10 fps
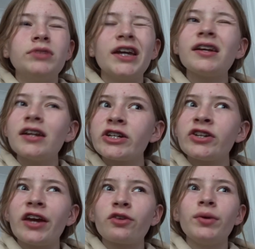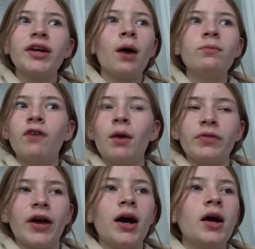English is next week, I'm fine
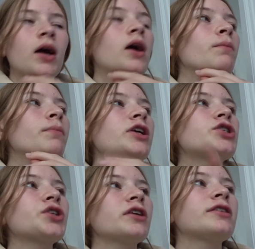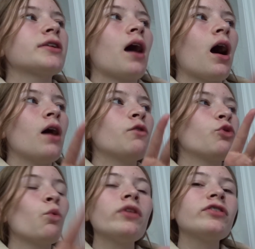with that. It's just,
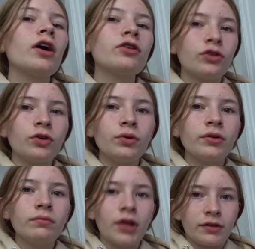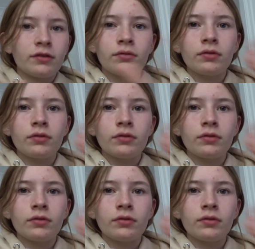the ones that are soon, like,